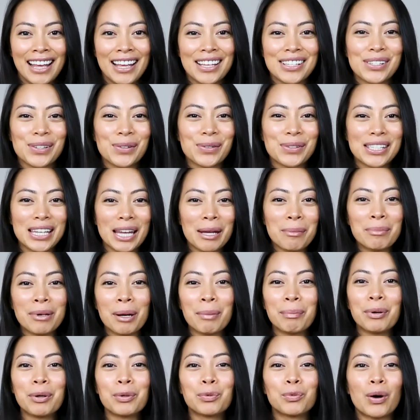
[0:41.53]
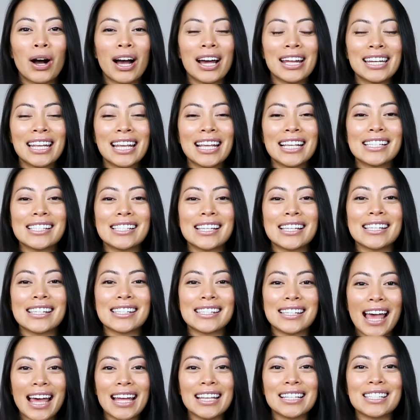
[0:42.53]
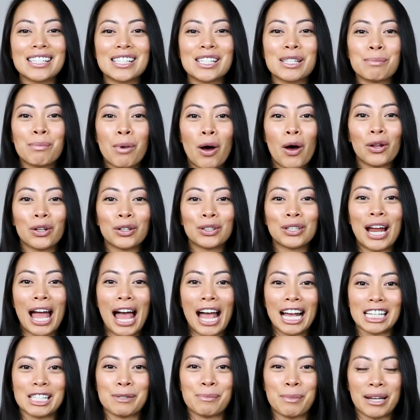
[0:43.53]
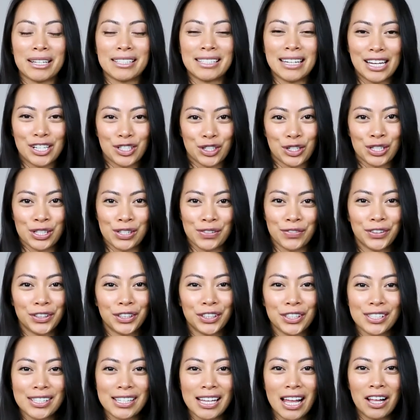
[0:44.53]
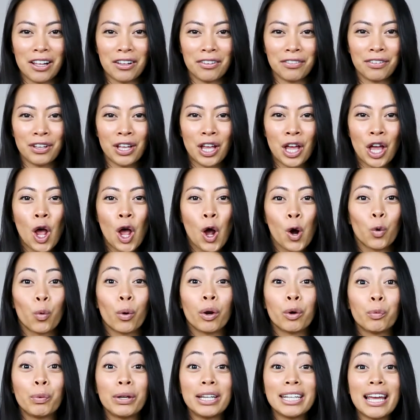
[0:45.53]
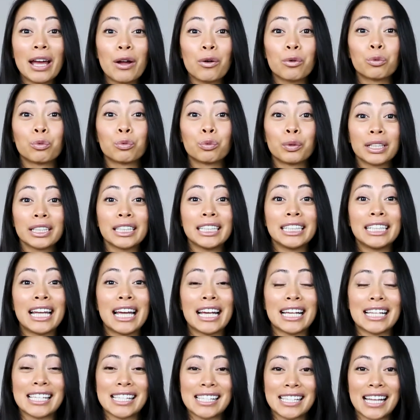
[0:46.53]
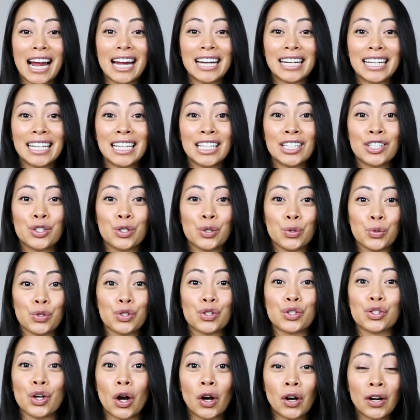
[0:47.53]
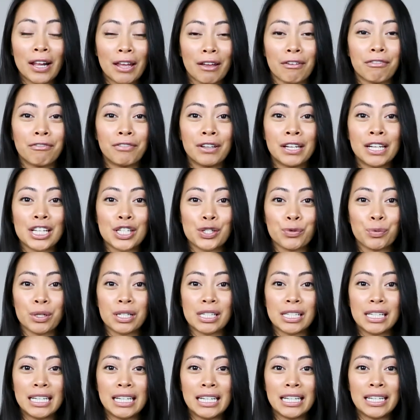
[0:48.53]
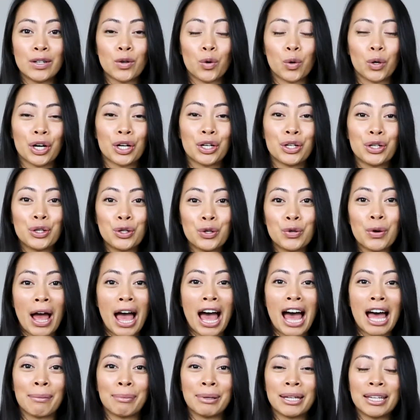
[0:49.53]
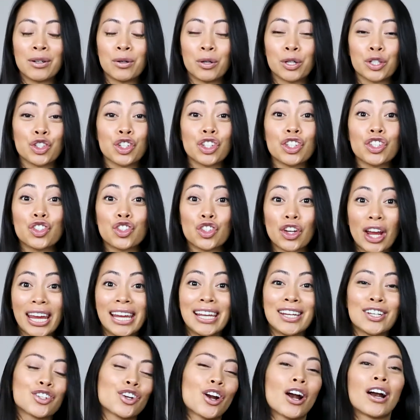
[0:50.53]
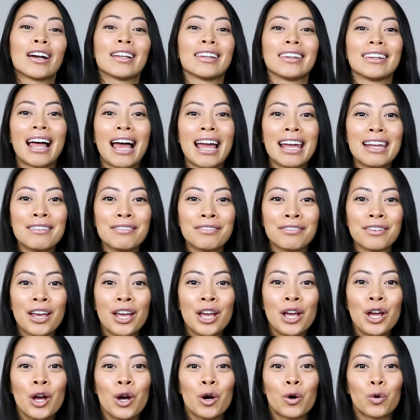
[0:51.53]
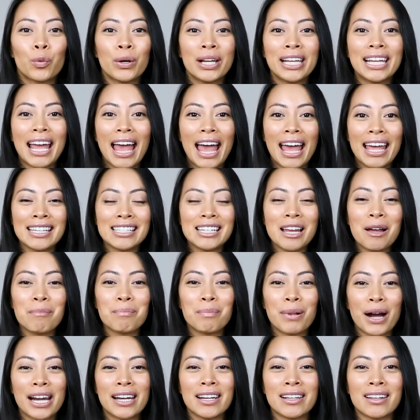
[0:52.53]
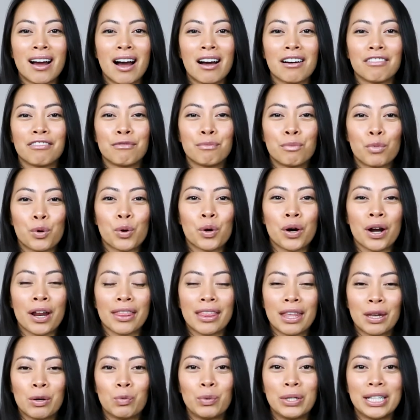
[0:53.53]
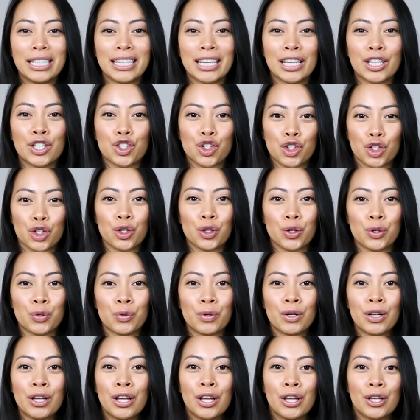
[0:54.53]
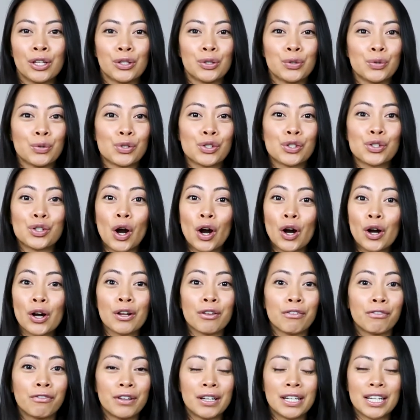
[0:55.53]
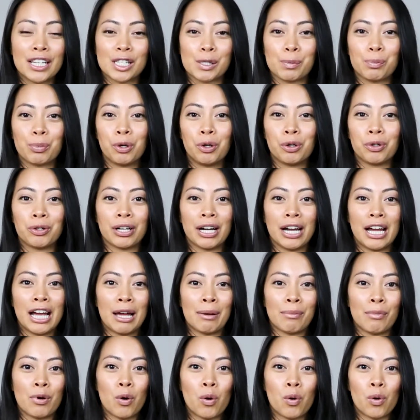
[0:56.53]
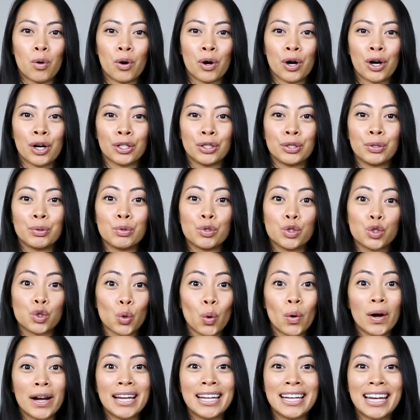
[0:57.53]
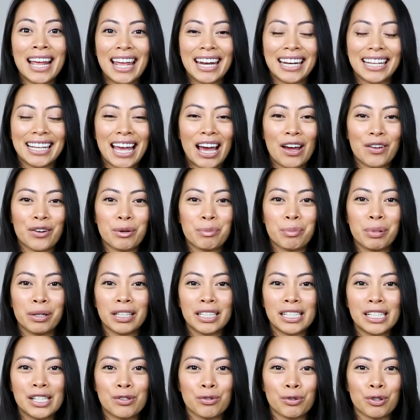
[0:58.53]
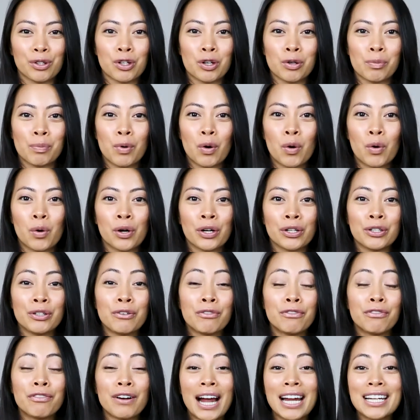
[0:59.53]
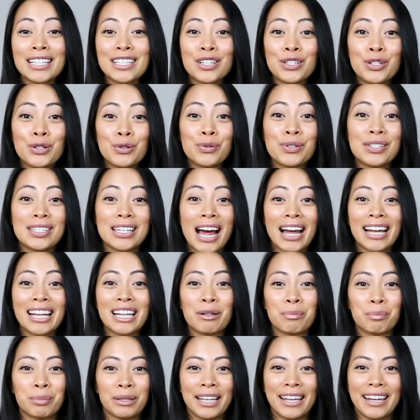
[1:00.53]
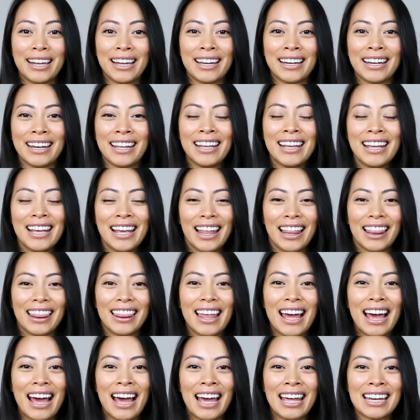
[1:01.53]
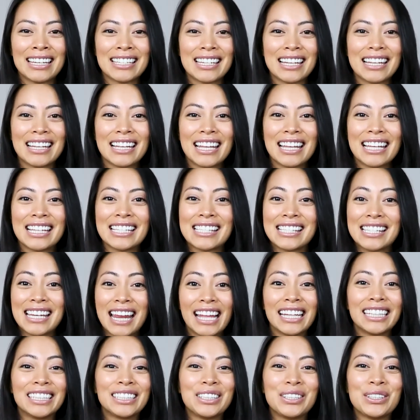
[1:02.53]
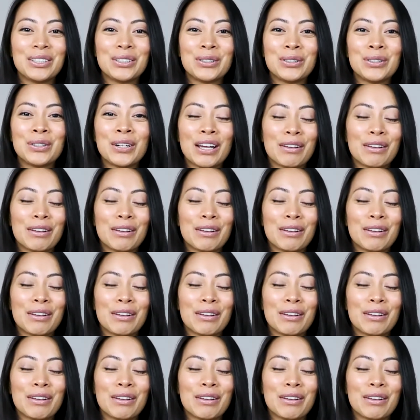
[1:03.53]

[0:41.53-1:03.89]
So tip number 1 is to set smaller expectations for yourself. When we get really excited to start a fitness routine or a new habit or just change our life, we end up biting off more than we can chew. You start a fitness program, or you join an accountability group, or you find a new diet plan that is telling you